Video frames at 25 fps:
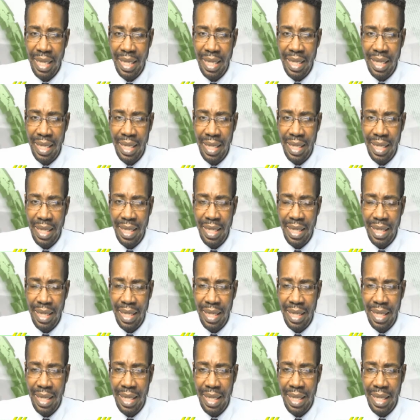Our
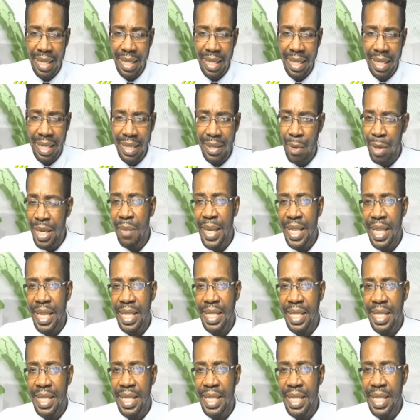Independence Day
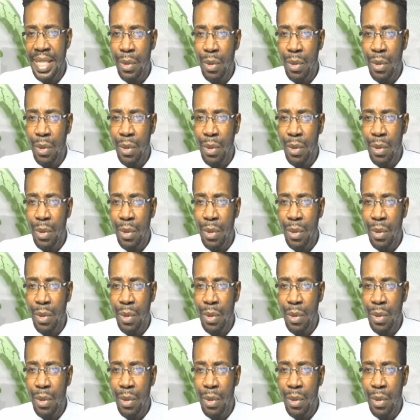program.